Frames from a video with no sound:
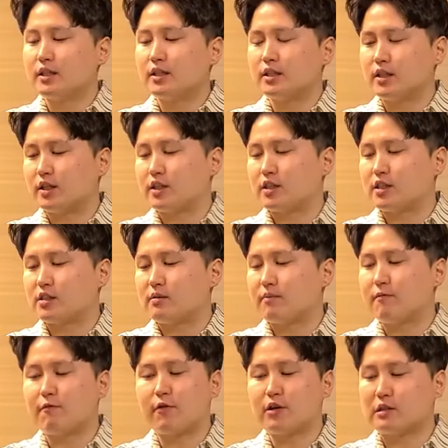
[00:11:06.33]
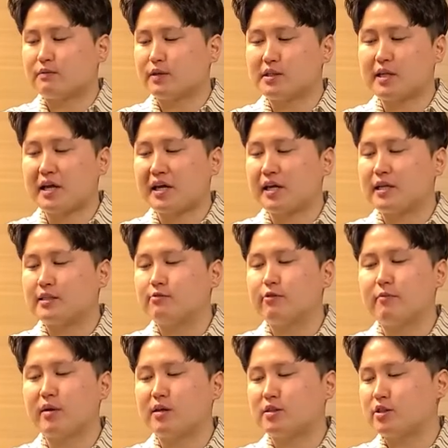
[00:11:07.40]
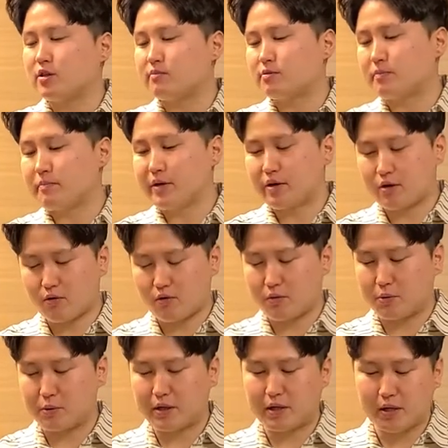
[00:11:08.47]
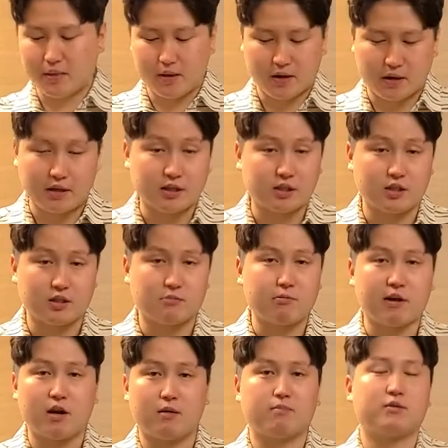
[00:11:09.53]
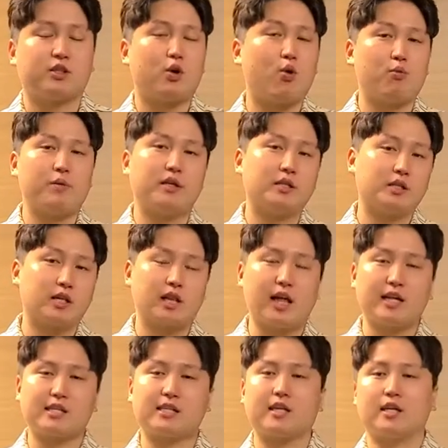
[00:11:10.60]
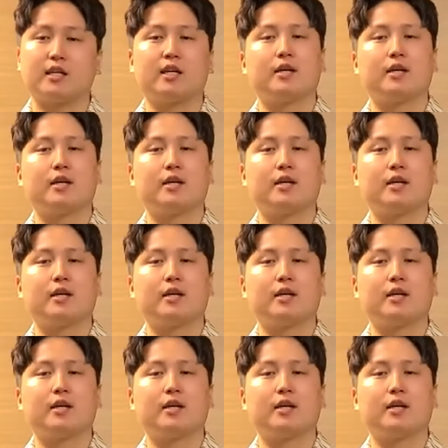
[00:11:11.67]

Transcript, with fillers: Just first few seconds reminds you of the beer Corona, and then it just becomes OB's classic